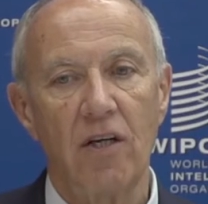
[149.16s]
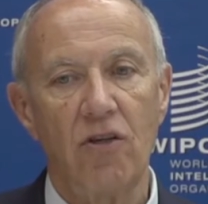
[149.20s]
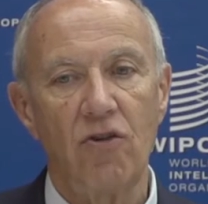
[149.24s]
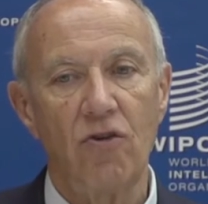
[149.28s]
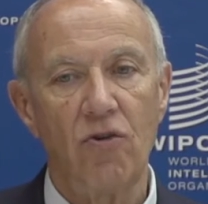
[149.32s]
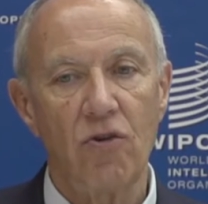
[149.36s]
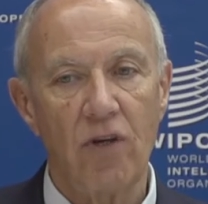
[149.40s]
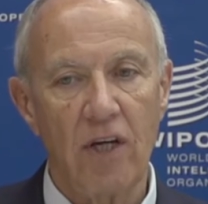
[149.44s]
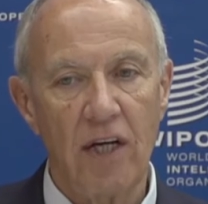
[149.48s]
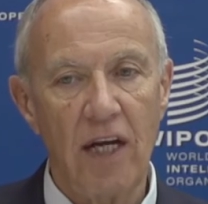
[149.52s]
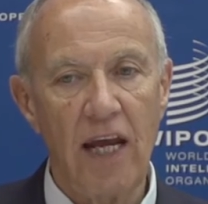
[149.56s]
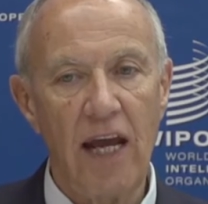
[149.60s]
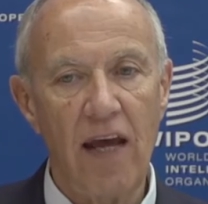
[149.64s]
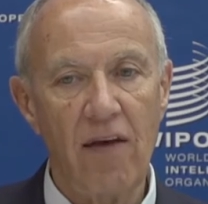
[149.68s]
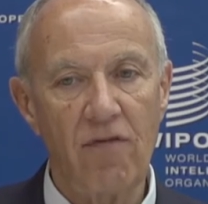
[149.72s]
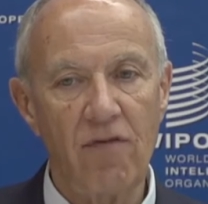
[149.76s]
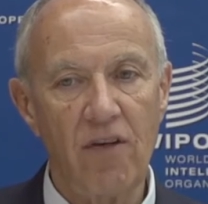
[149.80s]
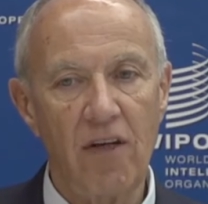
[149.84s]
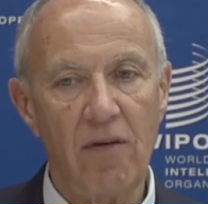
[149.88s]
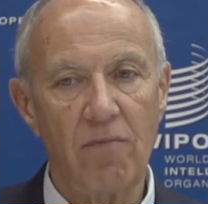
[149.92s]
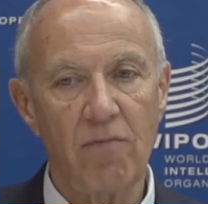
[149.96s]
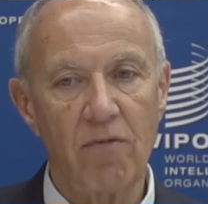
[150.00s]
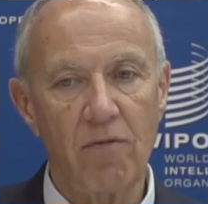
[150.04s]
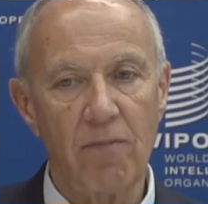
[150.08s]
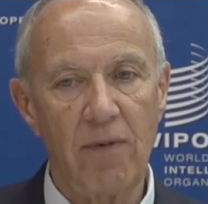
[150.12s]
you can have
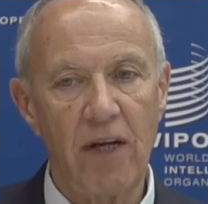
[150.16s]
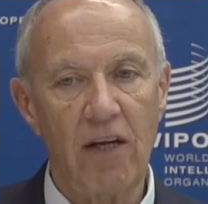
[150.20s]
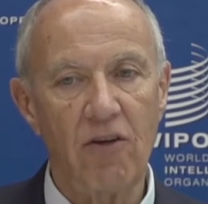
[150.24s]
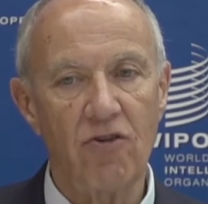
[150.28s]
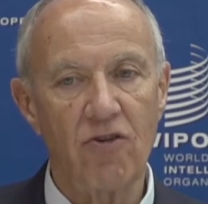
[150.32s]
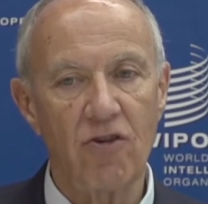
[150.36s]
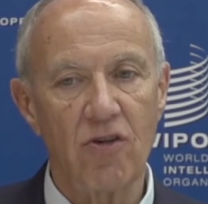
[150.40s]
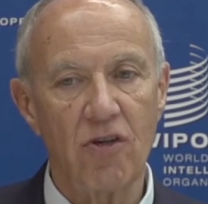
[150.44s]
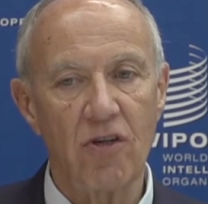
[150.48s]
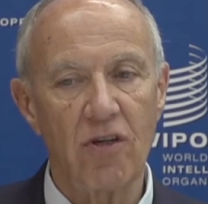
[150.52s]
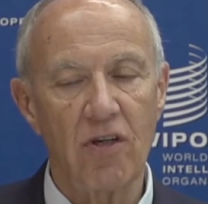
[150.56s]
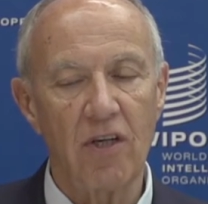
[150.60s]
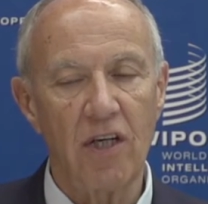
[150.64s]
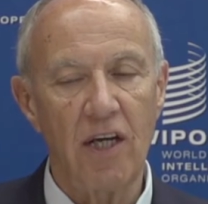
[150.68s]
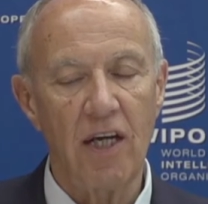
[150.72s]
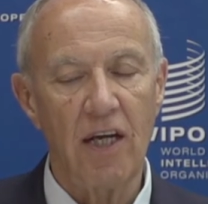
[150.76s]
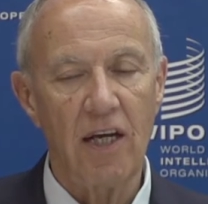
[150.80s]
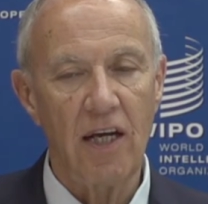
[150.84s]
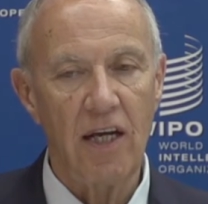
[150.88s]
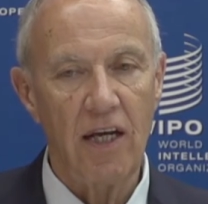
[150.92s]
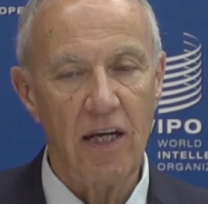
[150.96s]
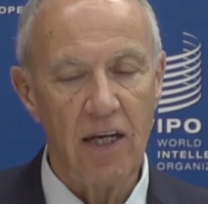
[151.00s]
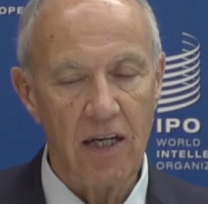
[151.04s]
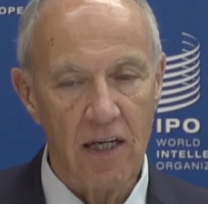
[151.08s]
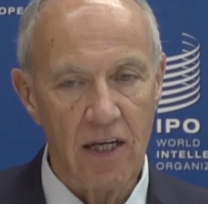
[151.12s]
an implementation,
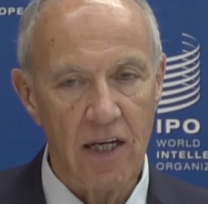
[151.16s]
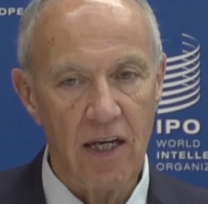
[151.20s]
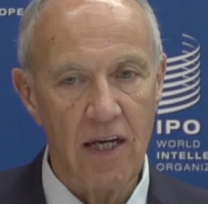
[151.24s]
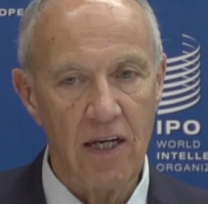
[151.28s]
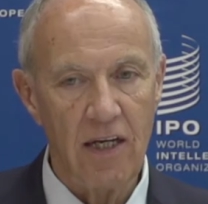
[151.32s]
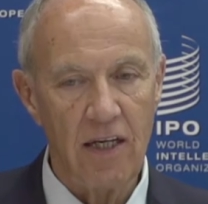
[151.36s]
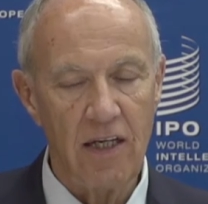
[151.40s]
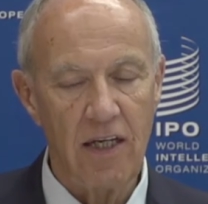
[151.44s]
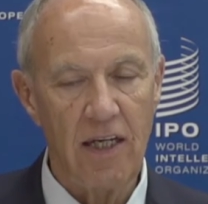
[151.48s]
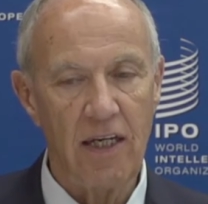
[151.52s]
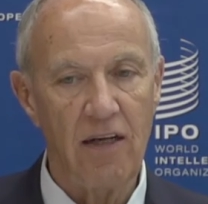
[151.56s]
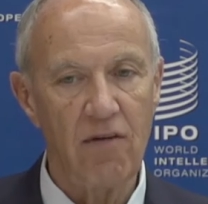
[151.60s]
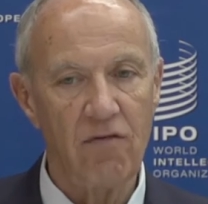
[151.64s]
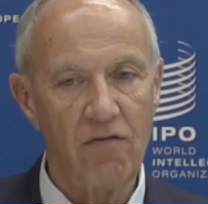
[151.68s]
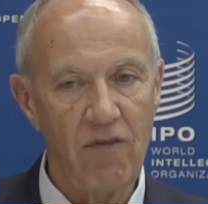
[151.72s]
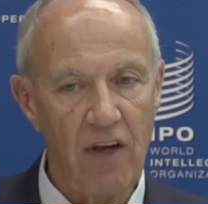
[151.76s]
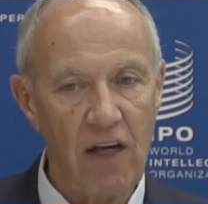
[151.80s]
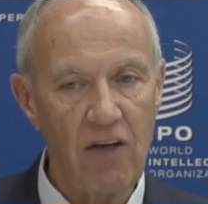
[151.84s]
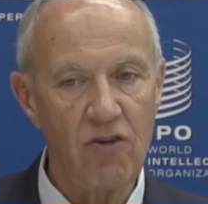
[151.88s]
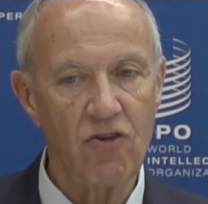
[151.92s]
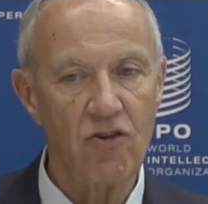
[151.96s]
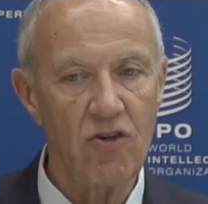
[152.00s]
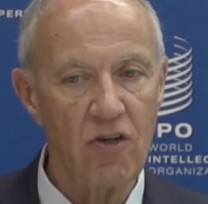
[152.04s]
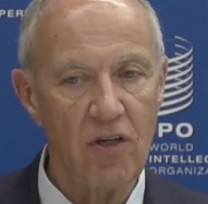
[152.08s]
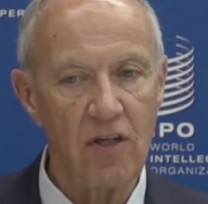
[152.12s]
an
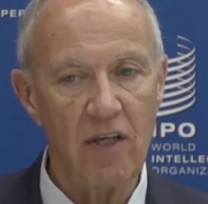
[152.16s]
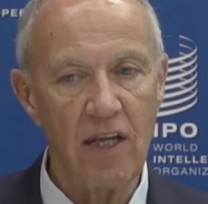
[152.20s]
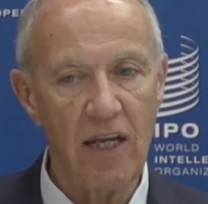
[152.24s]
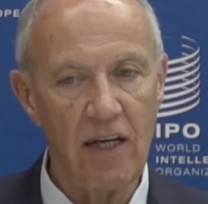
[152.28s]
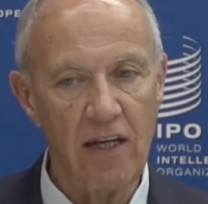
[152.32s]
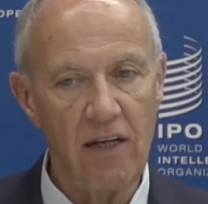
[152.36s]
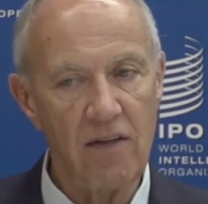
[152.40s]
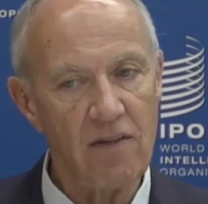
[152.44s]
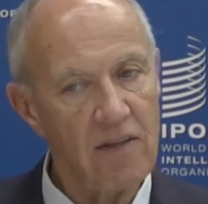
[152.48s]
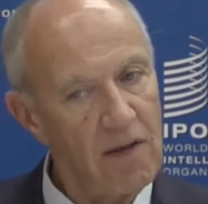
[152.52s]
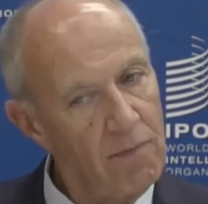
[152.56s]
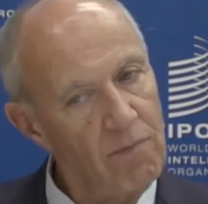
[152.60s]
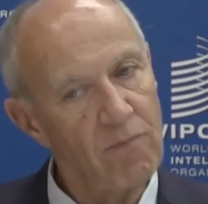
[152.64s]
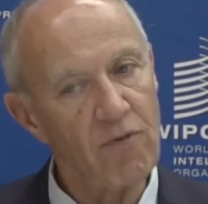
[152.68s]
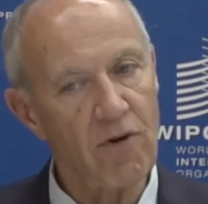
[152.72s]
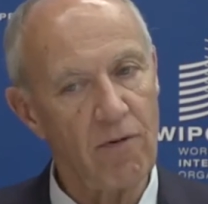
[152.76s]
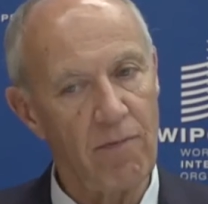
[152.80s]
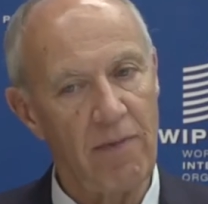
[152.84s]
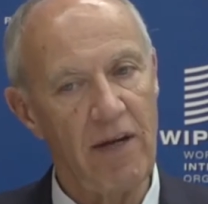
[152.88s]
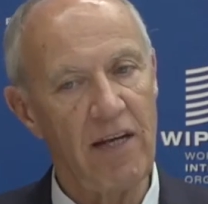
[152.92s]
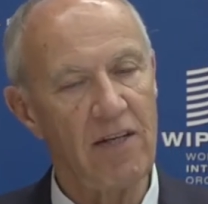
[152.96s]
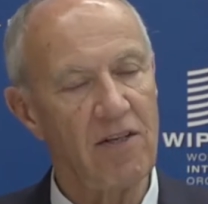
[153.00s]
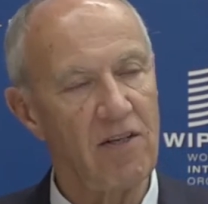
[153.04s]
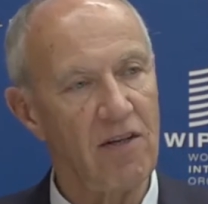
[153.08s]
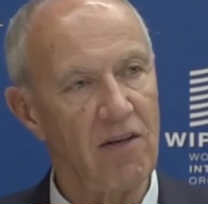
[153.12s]
invention that is
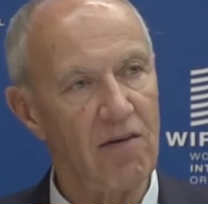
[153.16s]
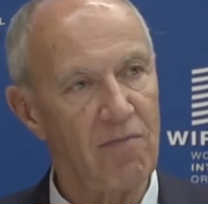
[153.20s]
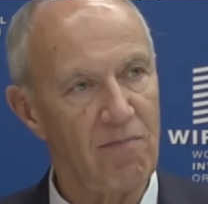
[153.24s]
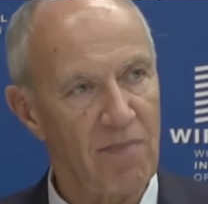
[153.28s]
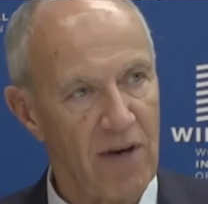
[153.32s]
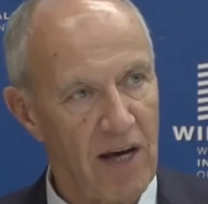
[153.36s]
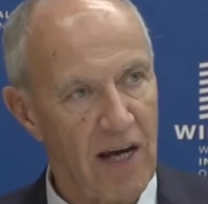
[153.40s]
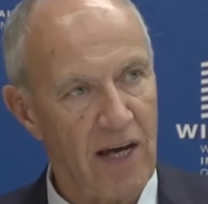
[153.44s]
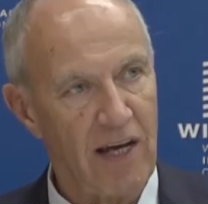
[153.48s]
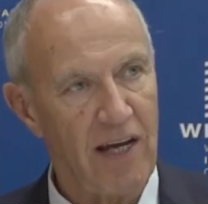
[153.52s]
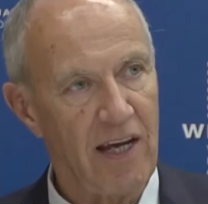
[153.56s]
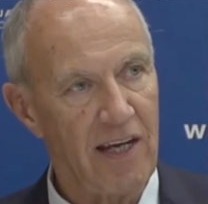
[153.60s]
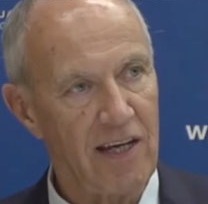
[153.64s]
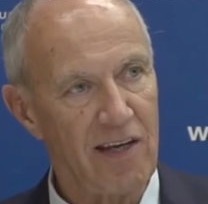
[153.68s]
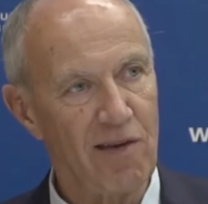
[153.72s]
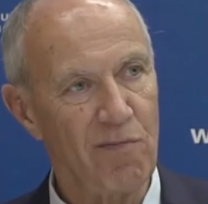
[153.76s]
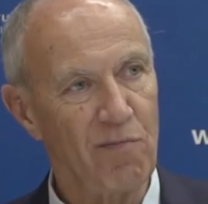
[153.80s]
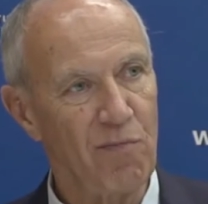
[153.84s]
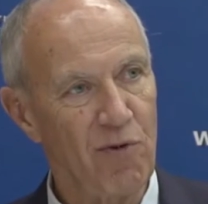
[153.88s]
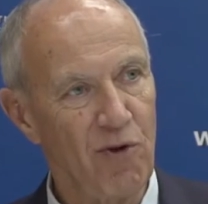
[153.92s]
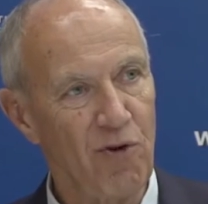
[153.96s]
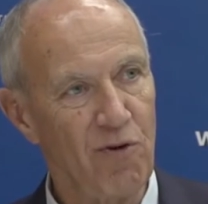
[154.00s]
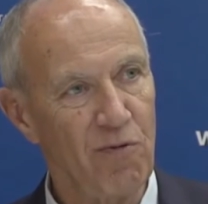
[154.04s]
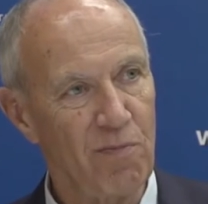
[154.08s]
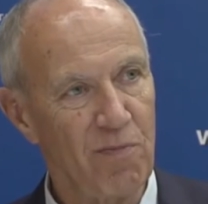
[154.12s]
implemented by a
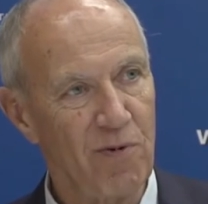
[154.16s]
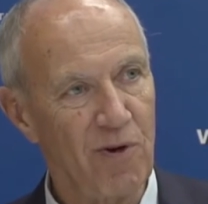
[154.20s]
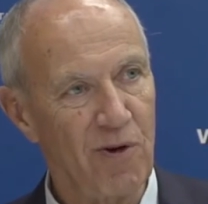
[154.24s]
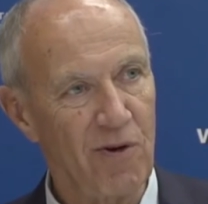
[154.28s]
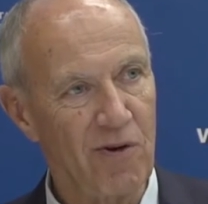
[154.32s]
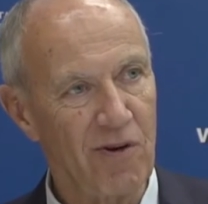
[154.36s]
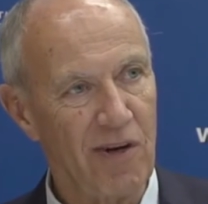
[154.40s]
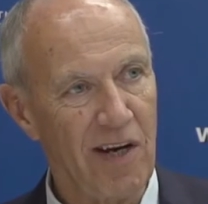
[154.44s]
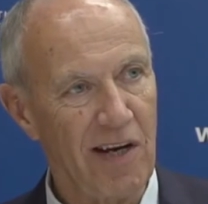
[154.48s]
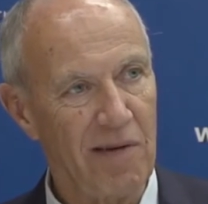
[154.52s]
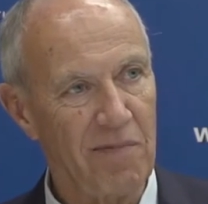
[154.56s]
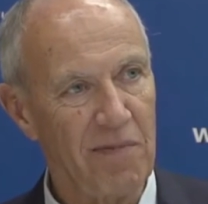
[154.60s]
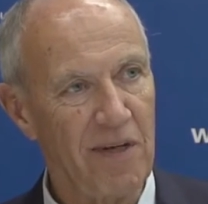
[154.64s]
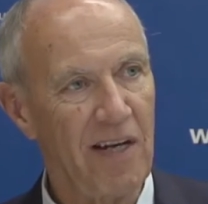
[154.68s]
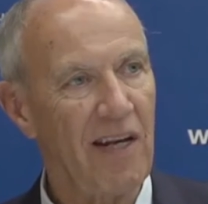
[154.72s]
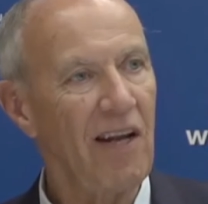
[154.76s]
computer program,